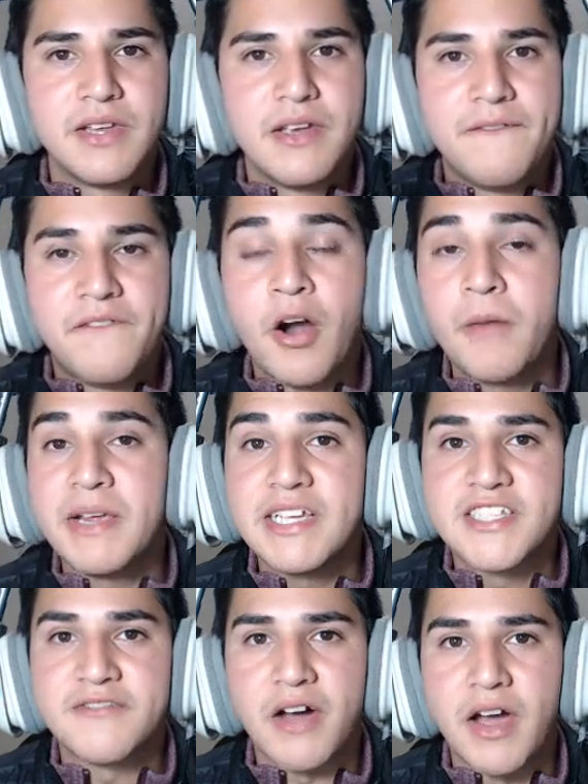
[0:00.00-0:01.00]
Farming
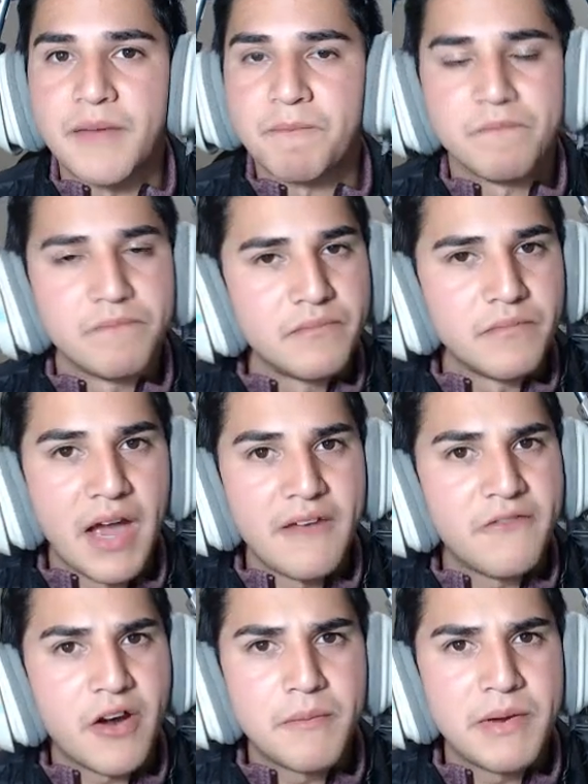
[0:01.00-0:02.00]
is fine. I
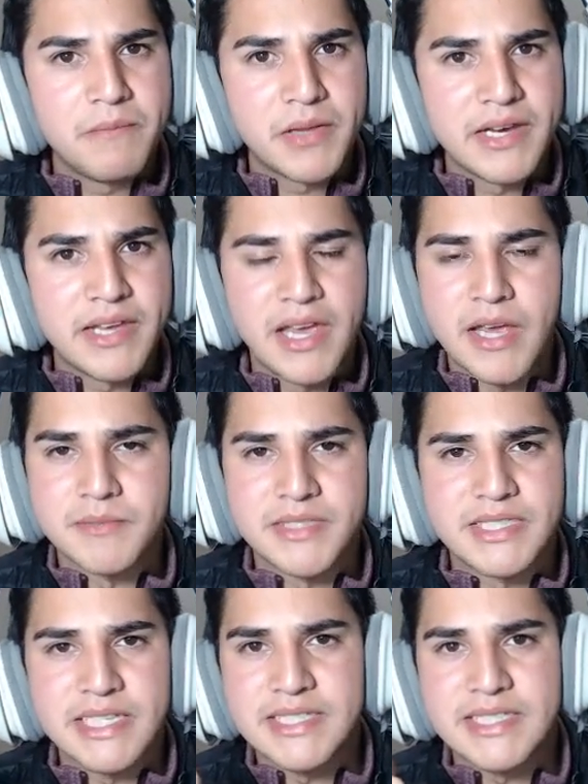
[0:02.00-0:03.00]
farm in plenty of games.
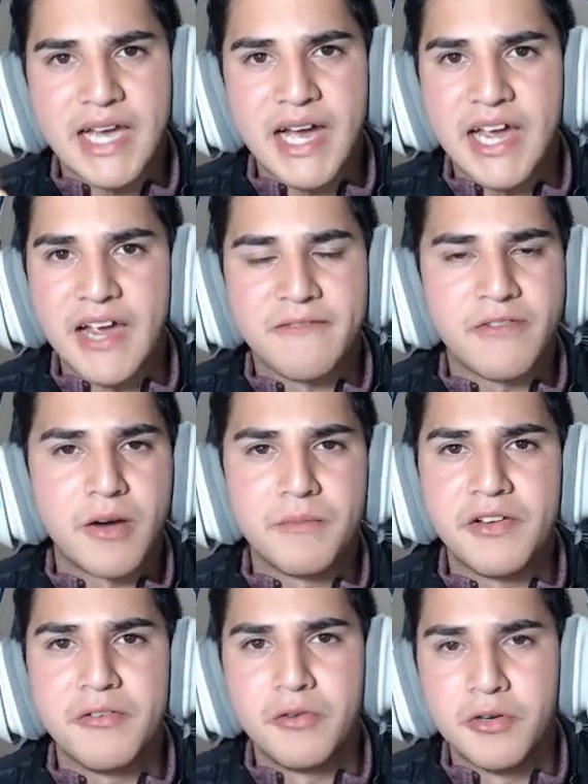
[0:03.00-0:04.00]
This guy, I farmed
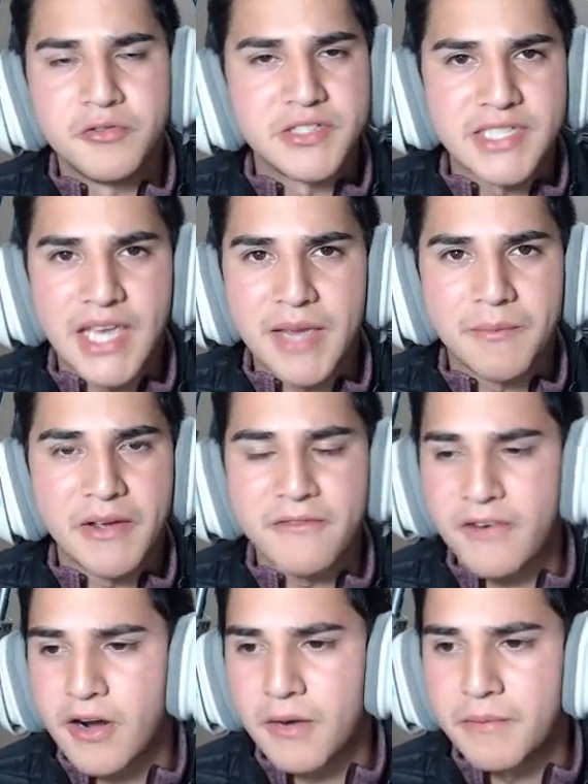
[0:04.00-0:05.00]
in RuneScape. I
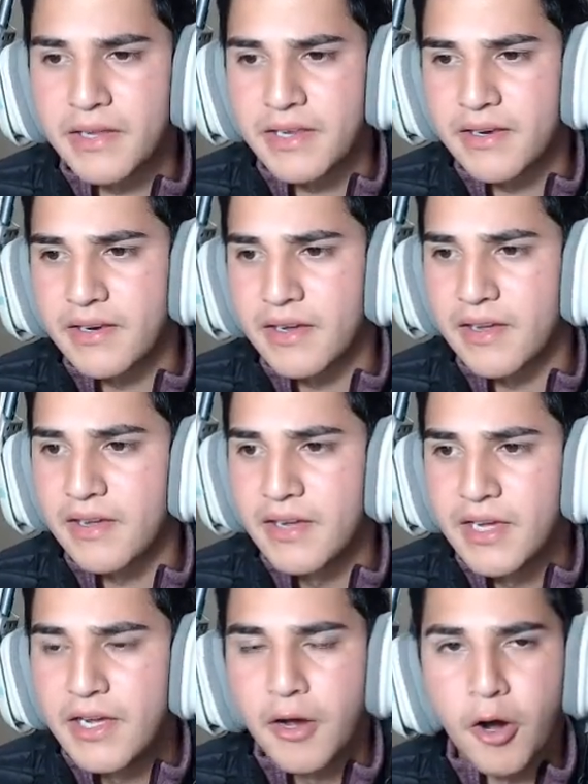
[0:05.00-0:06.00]
farmed in
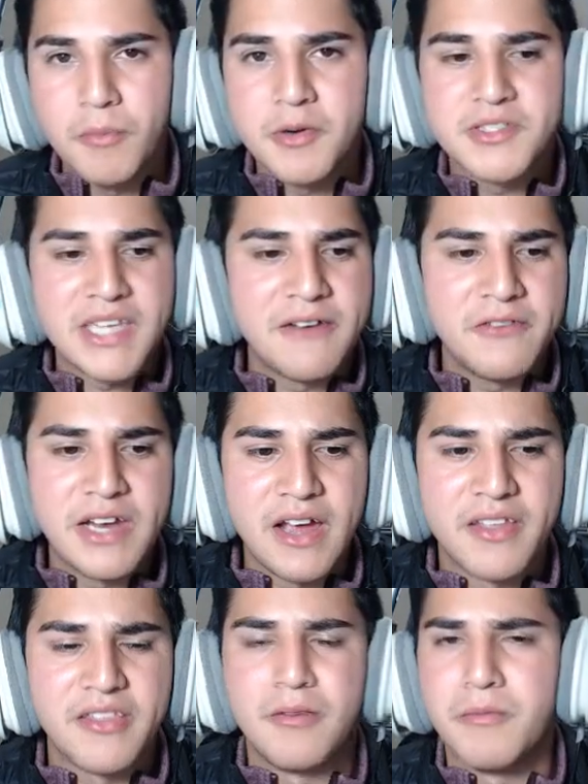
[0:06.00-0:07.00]
almost every
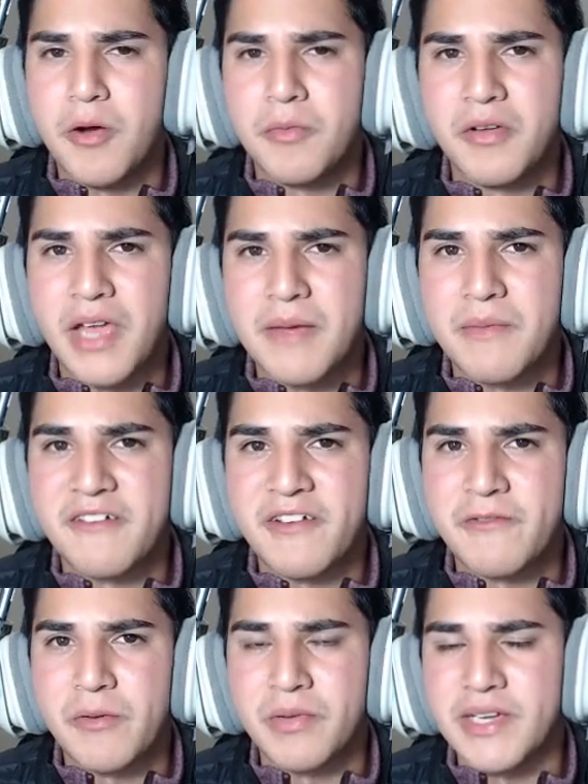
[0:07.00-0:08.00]
other mobile game I've
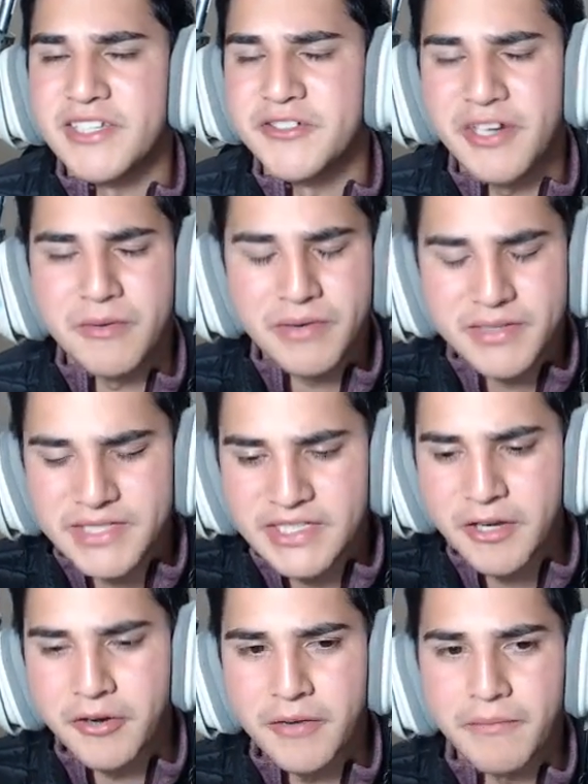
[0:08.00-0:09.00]
ever played. Dragon Ball Z
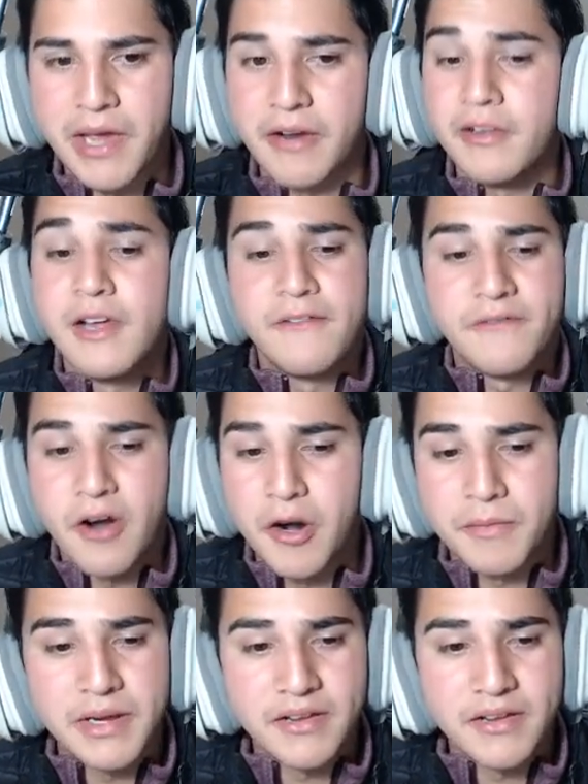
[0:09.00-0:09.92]
Dokkan Battle. Farming